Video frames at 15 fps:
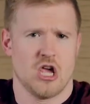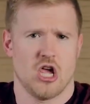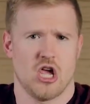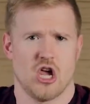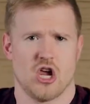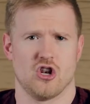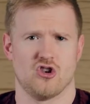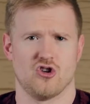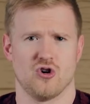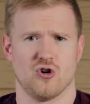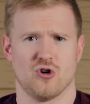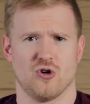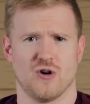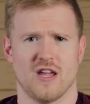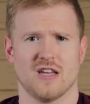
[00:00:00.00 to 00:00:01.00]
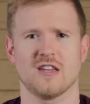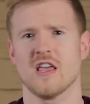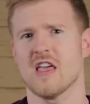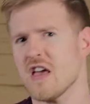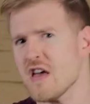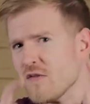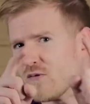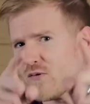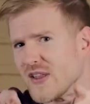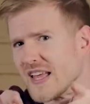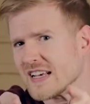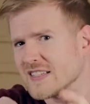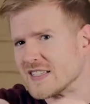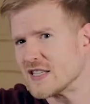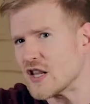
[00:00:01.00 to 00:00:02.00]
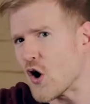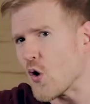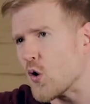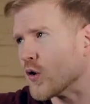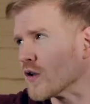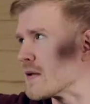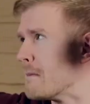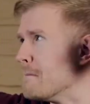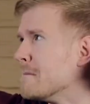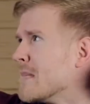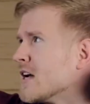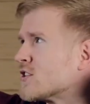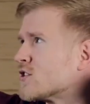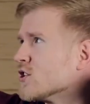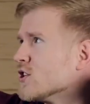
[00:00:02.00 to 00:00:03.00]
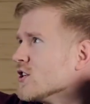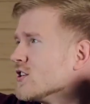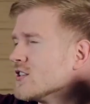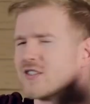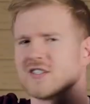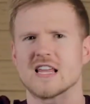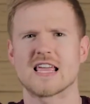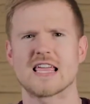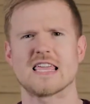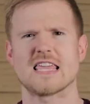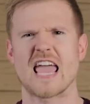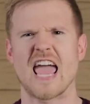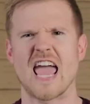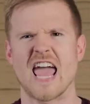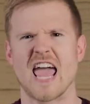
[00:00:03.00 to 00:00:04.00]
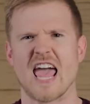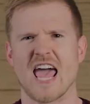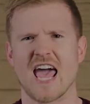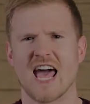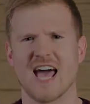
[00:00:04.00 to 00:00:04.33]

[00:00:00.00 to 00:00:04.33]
endure it, flex those muscles. Yeah.